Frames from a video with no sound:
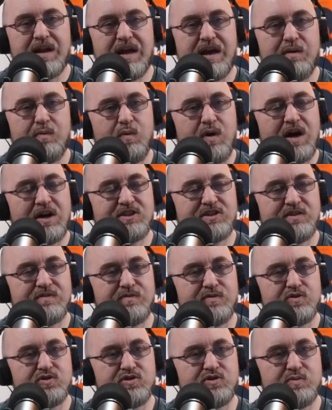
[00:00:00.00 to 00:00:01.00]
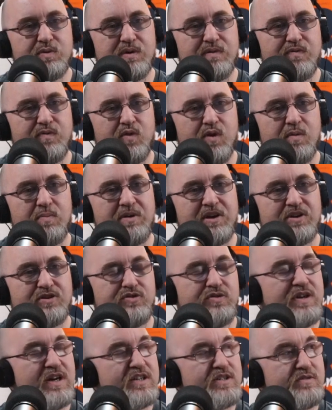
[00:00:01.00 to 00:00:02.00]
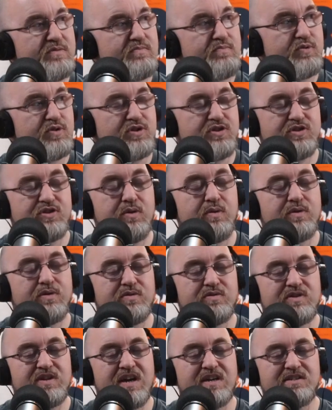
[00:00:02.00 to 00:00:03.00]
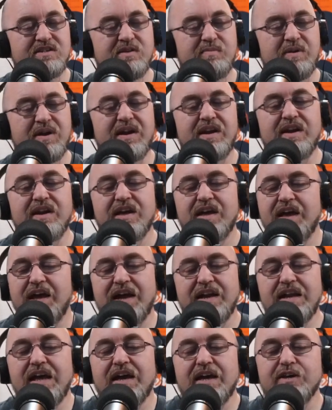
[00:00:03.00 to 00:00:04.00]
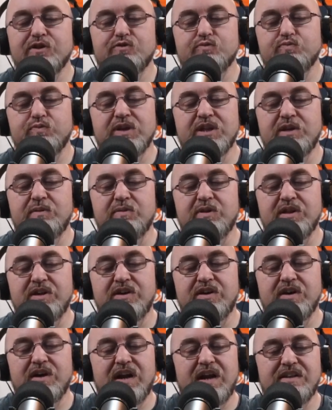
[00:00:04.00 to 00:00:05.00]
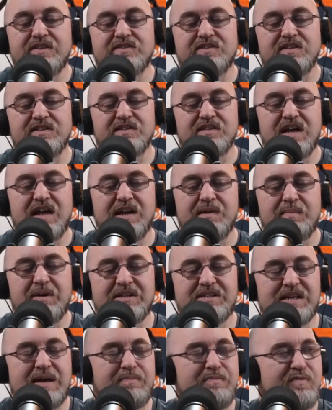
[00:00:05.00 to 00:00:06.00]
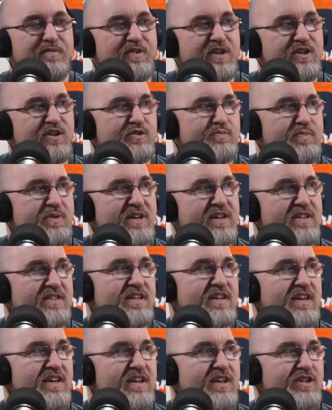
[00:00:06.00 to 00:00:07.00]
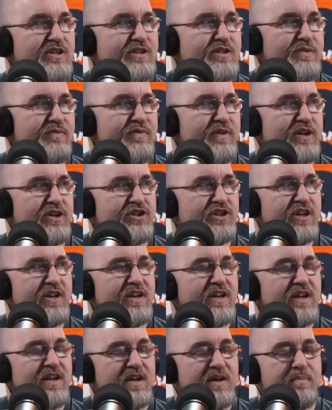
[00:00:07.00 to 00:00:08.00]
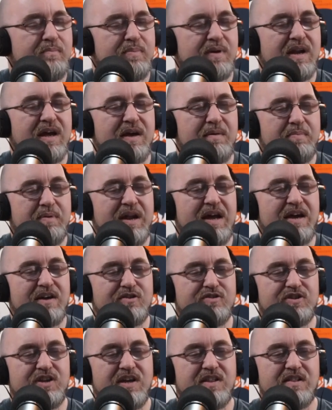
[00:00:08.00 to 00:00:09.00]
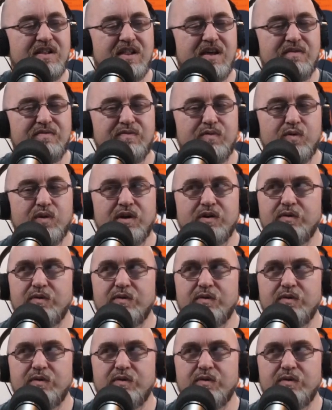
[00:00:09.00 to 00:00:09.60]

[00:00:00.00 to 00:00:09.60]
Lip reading: I watched the first 3 or 4 because you guys were so enthusiastic about it. And yeah, it's really, really good. It's not on my top 15 just because I didn't get a chance to finish it. But I understand the love for it.